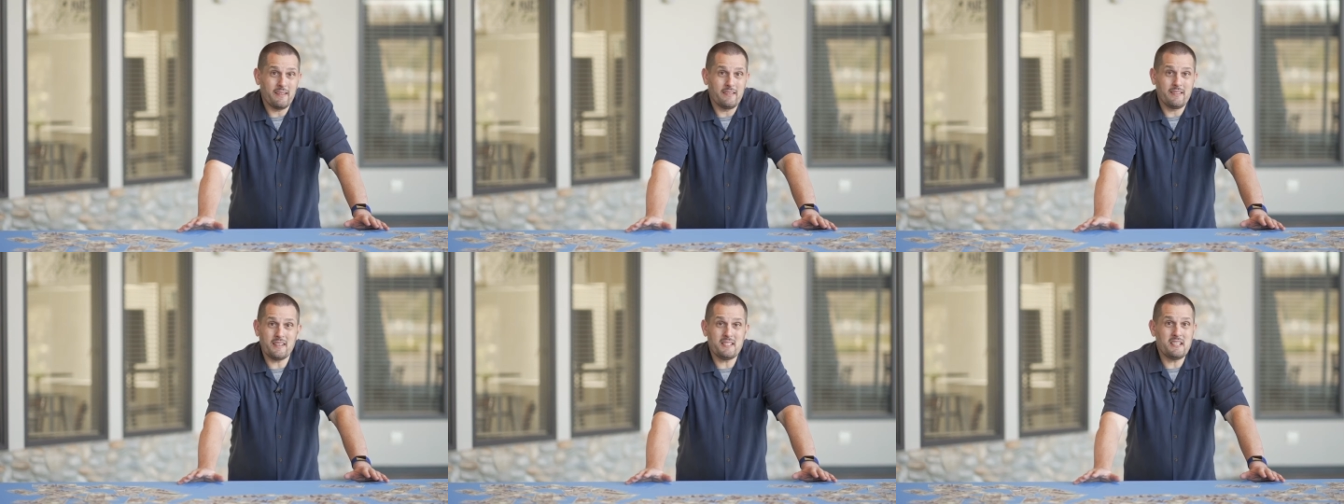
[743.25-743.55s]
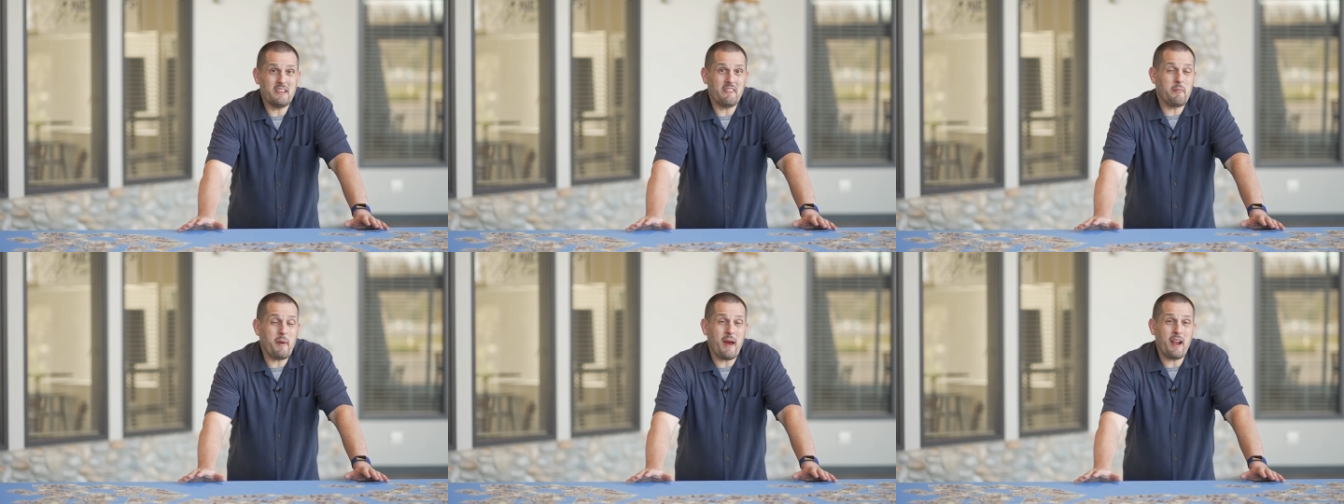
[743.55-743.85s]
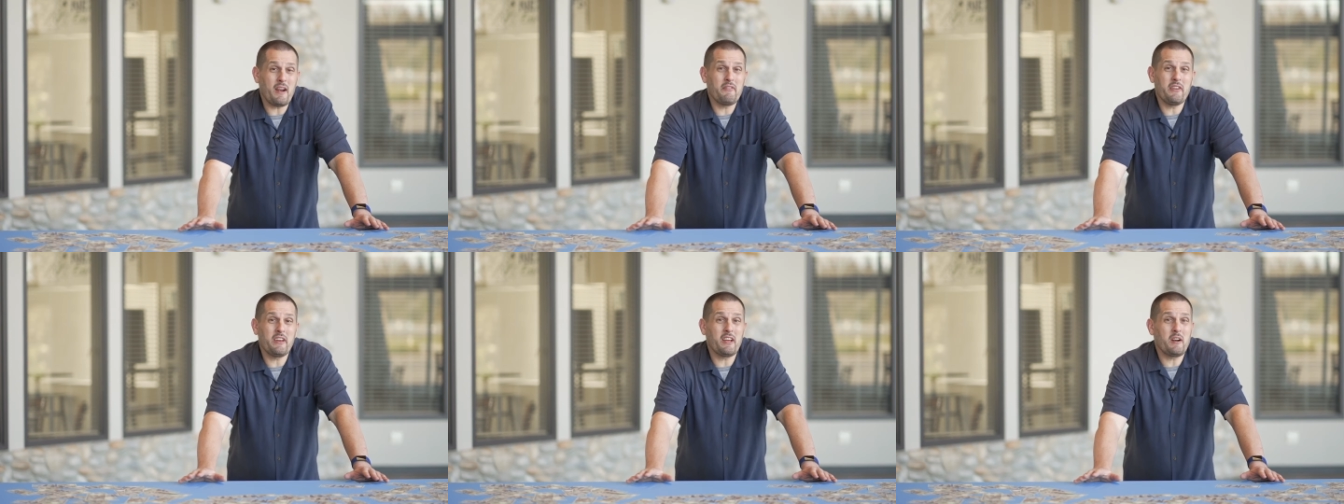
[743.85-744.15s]
It doesn't even
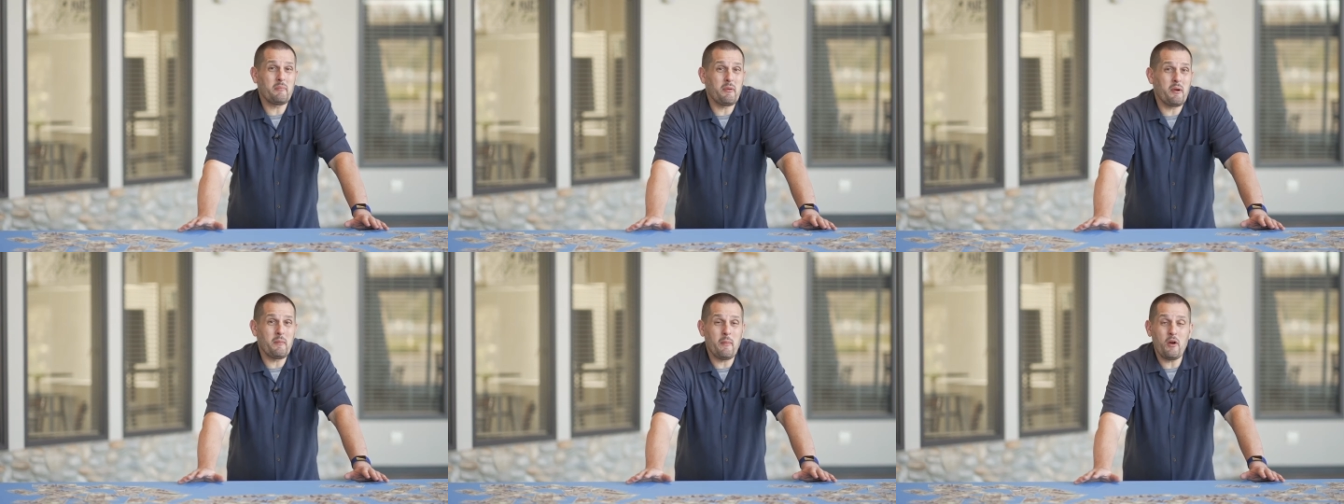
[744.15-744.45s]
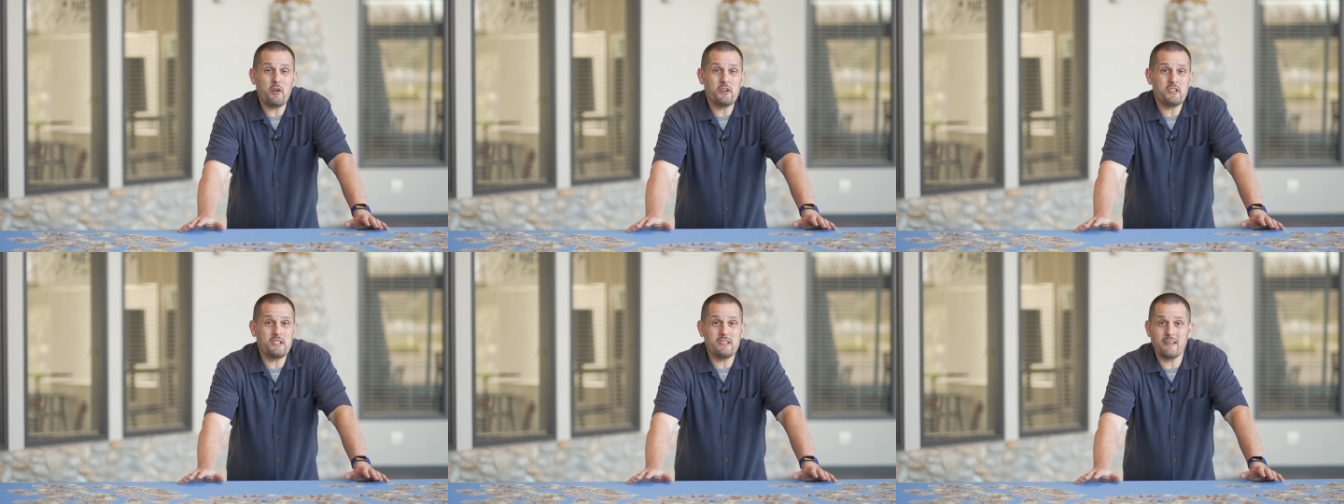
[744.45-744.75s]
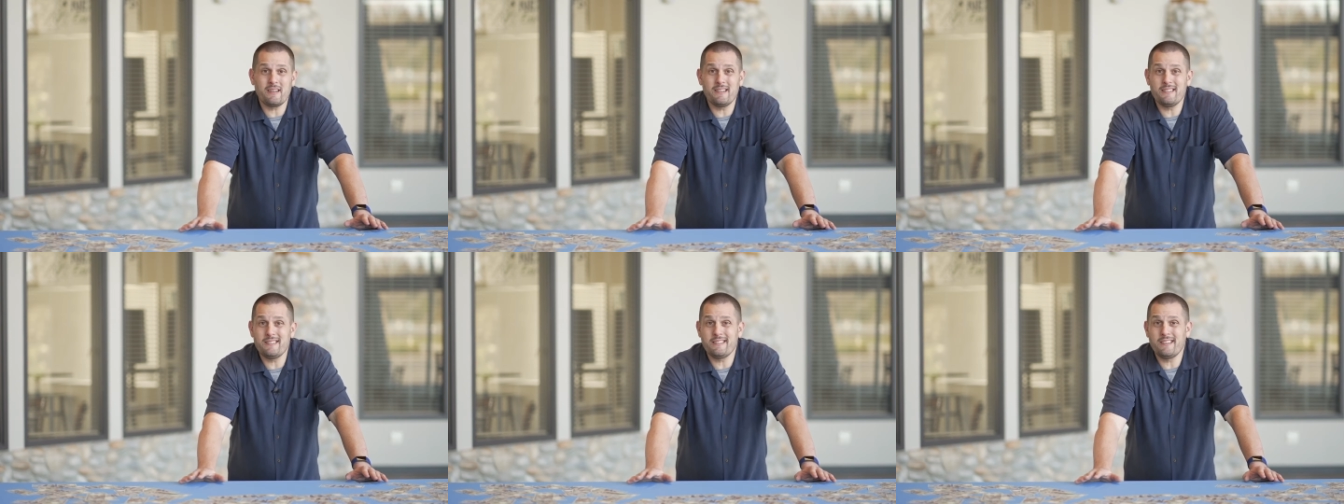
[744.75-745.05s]
matter if you get a promotion
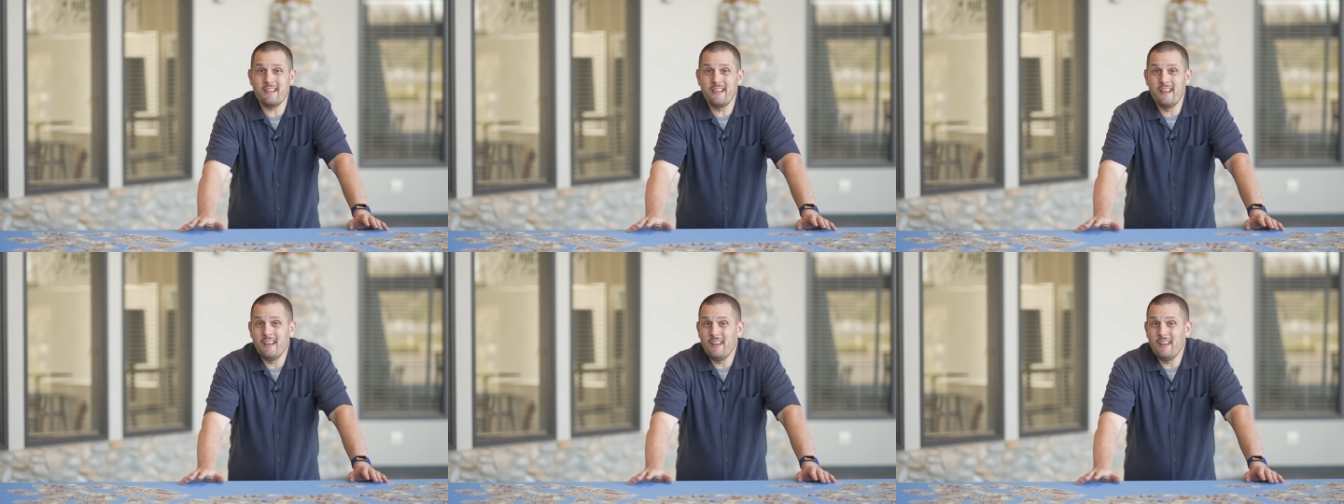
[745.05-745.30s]
because